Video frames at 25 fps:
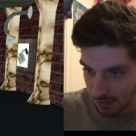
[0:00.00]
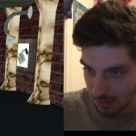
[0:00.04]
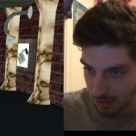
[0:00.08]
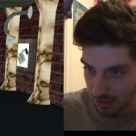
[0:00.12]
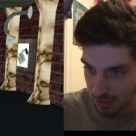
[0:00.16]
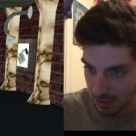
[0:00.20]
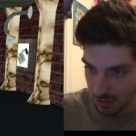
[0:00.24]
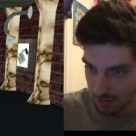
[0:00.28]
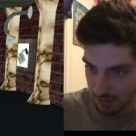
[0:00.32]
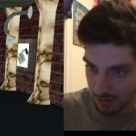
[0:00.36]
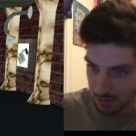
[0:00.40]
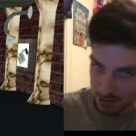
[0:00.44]

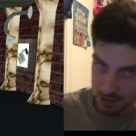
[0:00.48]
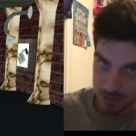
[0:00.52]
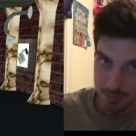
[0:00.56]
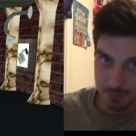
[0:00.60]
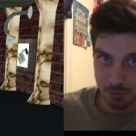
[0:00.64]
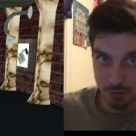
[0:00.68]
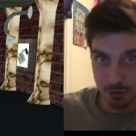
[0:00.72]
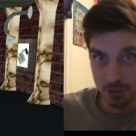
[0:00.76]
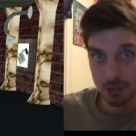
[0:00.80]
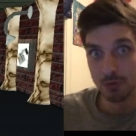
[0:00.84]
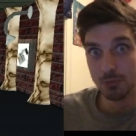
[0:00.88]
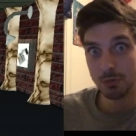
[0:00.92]
Well, let's
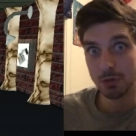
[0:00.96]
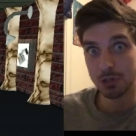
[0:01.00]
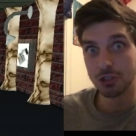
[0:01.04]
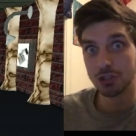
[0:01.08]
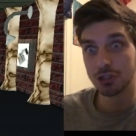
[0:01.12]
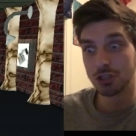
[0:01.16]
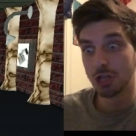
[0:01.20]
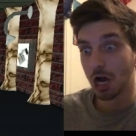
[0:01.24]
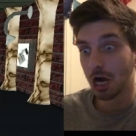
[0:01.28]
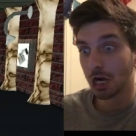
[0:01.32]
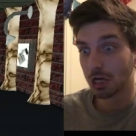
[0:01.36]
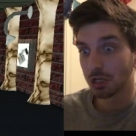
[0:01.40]
bring
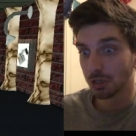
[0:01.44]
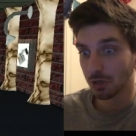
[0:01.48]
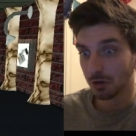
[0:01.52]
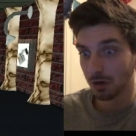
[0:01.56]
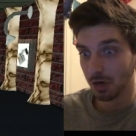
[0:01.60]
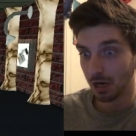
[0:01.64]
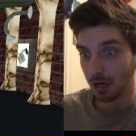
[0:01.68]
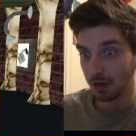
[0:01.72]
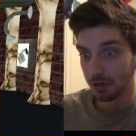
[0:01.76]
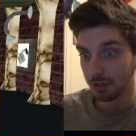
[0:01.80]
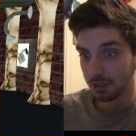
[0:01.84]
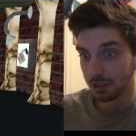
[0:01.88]
Witch
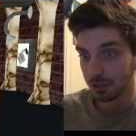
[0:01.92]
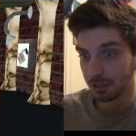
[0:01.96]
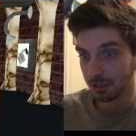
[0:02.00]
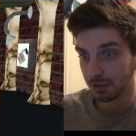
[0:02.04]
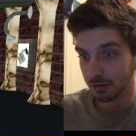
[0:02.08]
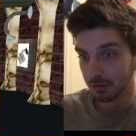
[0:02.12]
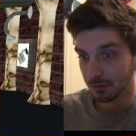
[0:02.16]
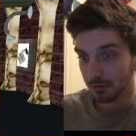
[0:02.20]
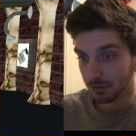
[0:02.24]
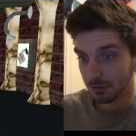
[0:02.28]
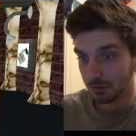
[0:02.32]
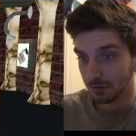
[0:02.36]
Doctor out
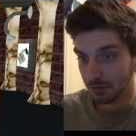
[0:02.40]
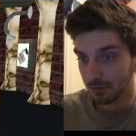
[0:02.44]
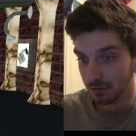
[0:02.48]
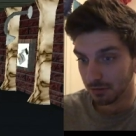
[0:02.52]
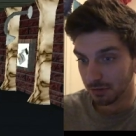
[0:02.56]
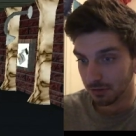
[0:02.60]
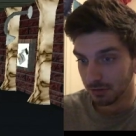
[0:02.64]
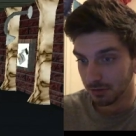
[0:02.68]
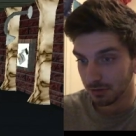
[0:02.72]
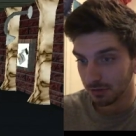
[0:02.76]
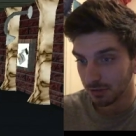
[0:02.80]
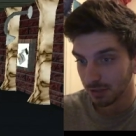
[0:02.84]

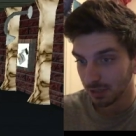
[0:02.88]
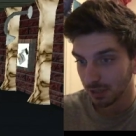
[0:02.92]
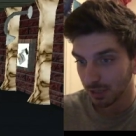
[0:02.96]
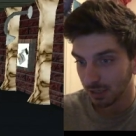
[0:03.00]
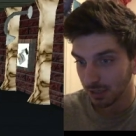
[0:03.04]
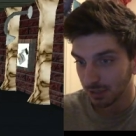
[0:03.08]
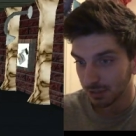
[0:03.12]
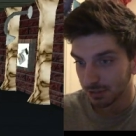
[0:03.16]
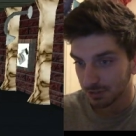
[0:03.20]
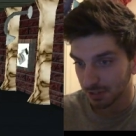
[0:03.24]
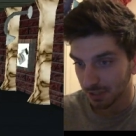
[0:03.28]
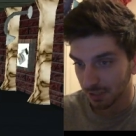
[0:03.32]
here.
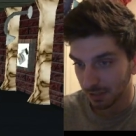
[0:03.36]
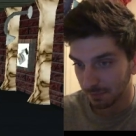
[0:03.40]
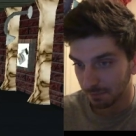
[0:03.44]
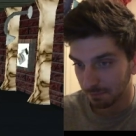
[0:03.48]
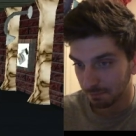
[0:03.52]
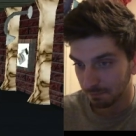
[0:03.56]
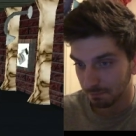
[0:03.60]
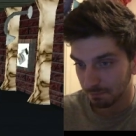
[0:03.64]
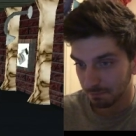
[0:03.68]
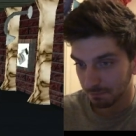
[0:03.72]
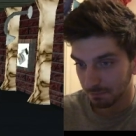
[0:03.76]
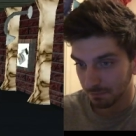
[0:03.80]

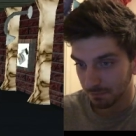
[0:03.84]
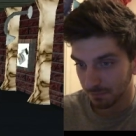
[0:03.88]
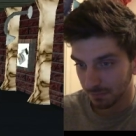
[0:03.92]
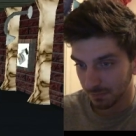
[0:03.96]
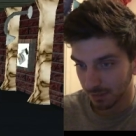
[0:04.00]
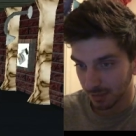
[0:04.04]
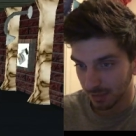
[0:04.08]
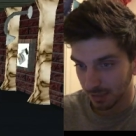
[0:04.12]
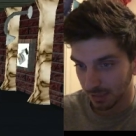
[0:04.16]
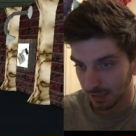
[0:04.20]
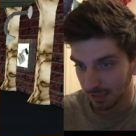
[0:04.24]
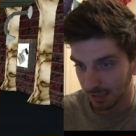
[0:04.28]
So,
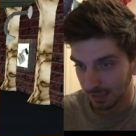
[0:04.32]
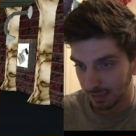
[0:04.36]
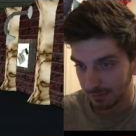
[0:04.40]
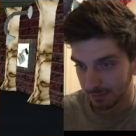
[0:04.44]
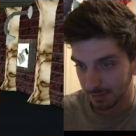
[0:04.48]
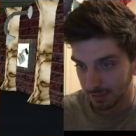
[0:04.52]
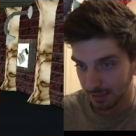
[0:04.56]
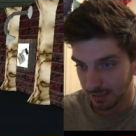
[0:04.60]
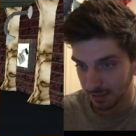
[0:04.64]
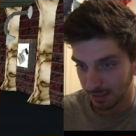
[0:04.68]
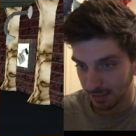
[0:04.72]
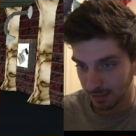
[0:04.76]
I
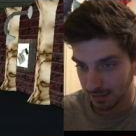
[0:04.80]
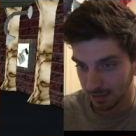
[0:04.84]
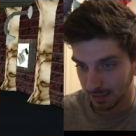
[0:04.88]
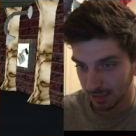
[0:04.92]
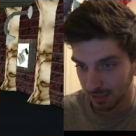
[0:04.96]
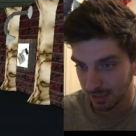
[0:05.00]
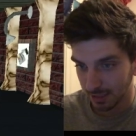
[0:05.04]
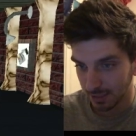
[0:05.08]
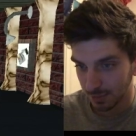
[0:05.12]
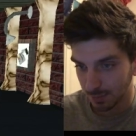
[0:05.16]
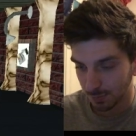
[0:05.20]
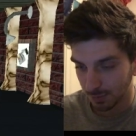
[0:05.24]
mean, I
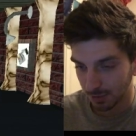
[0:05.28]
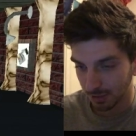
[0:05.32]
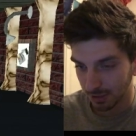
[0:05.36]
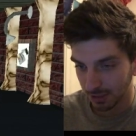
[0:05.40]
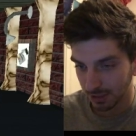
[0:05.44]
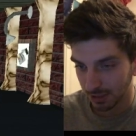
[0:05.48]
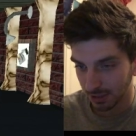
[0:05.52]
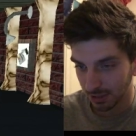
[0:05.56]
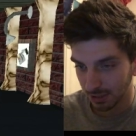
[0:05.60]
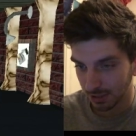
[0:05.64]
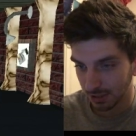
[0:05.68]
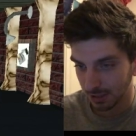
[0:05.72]
think he's
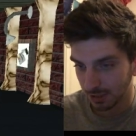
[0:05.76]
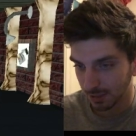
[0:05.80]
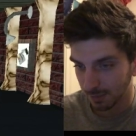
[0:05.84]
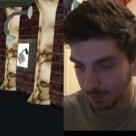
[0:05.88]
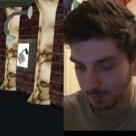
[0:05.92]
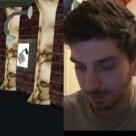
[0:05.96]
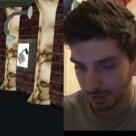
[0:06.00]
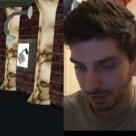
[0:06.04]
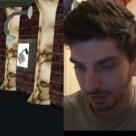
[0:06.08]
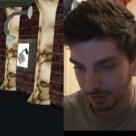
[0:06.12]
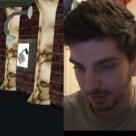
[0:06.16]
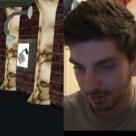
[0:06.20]
pretty good in
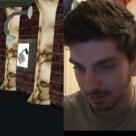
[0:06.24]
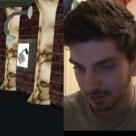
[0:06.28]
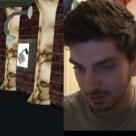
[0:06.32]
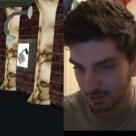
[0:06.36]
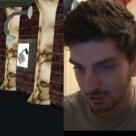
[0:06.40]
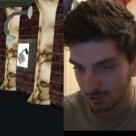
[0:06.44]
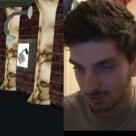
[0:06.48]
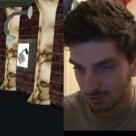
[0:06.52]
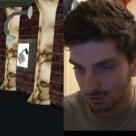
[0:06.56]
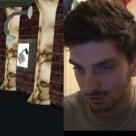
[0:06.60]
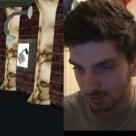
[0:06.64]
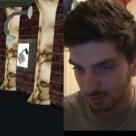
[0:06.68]

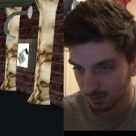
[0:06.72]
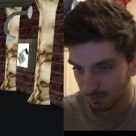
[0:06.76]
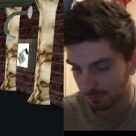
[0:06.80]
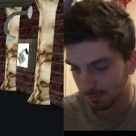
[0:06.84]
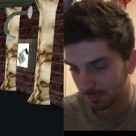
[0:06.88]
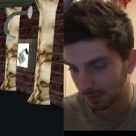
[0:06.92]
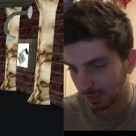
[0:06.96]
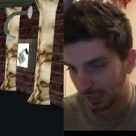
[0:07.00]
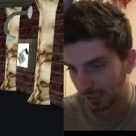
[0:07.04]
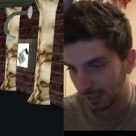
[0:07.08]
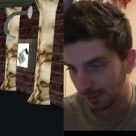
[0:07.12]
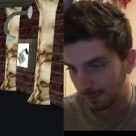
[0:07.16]
appearance.
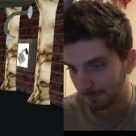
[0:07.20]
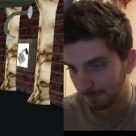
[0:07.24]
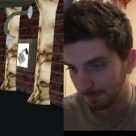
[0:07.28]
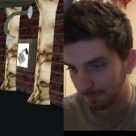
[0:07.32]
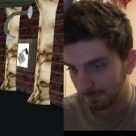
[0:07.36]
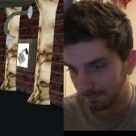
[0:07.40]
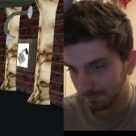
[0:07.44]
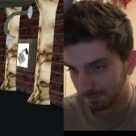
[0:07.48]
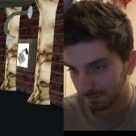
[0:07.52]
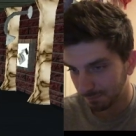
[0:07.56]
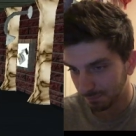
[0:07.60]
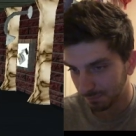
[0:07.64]

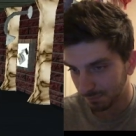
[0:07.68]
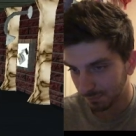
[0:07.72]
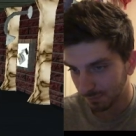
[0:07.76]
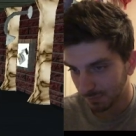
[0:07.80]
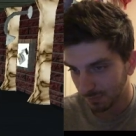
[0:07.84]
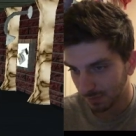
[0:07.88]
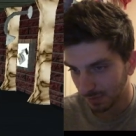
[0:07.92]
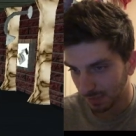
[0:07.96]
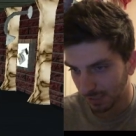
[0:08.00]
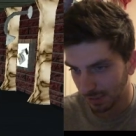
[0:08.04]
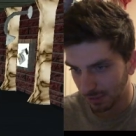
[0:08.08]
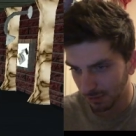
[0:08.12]
Um,
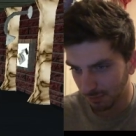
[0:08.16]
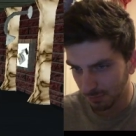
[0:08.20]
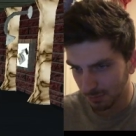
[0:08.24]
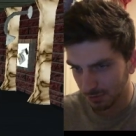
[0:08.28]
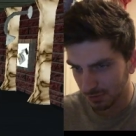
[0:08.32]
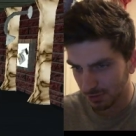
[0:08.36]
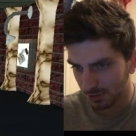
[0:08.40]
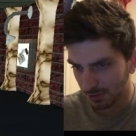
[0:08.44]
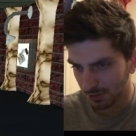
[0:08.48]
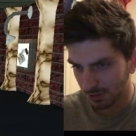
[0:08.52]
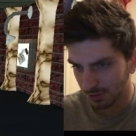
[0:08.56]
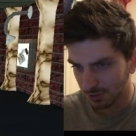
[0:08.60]
it
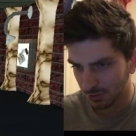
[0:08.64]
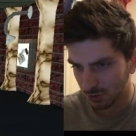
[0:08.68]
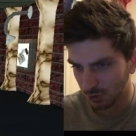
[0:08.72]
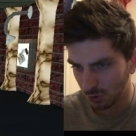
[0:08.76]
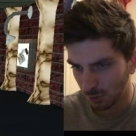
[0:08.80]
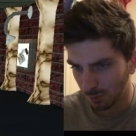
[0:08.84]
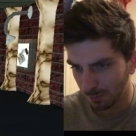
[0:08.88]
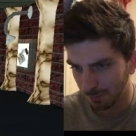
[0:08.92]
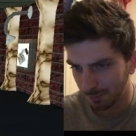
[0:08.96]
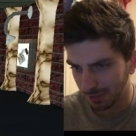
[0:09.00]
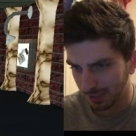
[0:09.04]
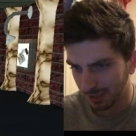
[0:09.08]
almost looks
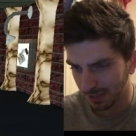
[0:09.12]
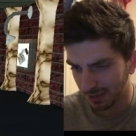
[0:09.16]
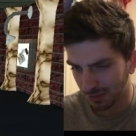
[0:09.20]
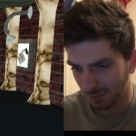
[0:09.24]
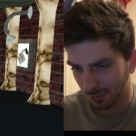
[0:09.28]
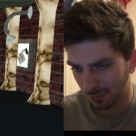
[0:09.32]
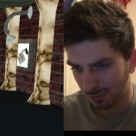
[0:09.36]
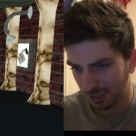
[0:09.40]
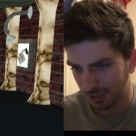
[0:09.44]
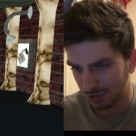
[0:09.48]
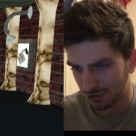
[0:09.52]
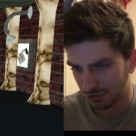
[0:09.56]
too big,
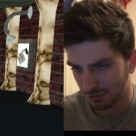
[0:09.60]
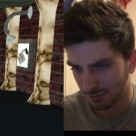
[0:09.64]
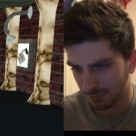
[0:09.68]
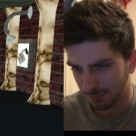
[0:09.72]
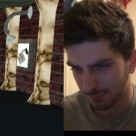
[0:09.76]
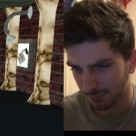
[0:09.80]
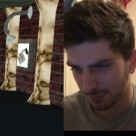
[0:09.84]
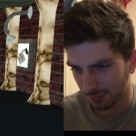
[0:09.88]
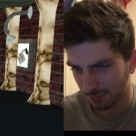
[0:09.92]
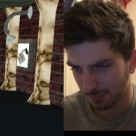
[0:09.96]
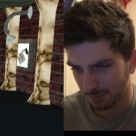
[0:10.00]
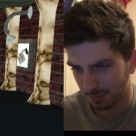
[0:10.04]
the wedge in
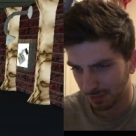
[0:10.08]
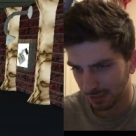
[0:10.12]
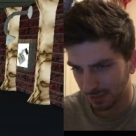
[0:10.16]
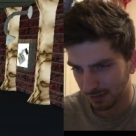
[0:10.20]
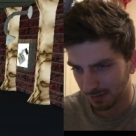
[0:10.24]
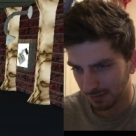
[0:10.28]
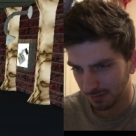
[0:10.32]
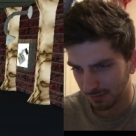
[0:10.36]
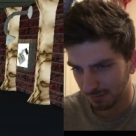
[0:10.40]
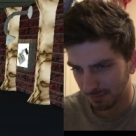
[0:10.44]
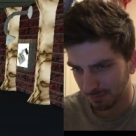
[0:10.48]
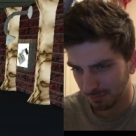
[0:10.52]
front,
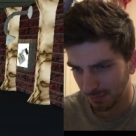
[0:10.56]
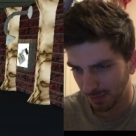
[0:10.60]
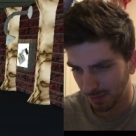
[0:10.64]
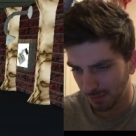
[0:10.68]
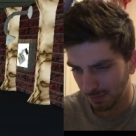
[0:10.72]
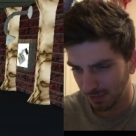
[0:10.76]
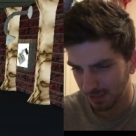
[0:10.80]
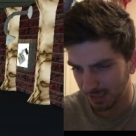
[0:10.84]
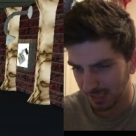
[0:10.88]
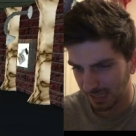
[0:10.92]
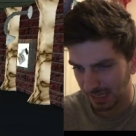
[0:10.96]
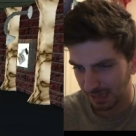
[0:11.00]
but
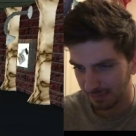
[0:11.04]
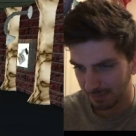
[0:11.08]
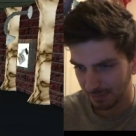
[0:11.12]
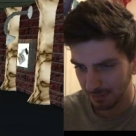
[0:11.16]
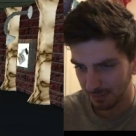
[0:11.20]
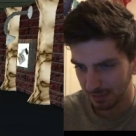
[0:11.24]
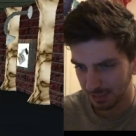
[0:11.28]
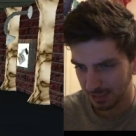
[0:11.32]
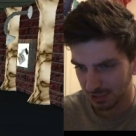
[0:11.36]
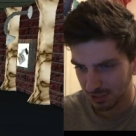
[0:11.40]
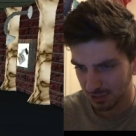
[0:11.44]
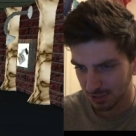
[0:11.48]
maybe not.
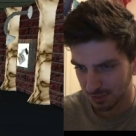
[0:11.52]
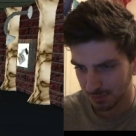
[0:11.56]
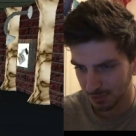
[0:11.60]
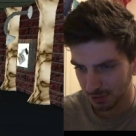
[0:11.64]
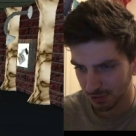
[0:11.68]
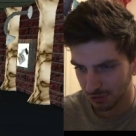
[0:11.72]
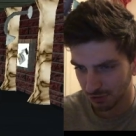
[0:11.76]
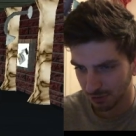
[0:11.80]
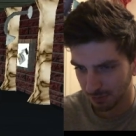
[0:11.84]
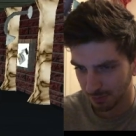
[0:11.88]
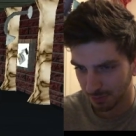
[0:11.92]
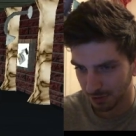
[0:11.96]
Maybe that's just
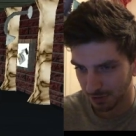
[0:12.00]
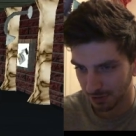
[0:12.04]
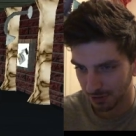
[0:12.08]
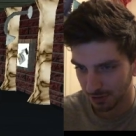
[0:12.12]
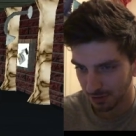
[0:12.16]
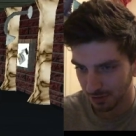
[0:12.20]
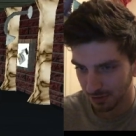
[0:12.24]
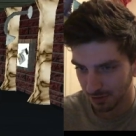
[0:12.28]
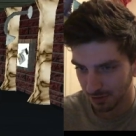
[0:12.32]
me tripping.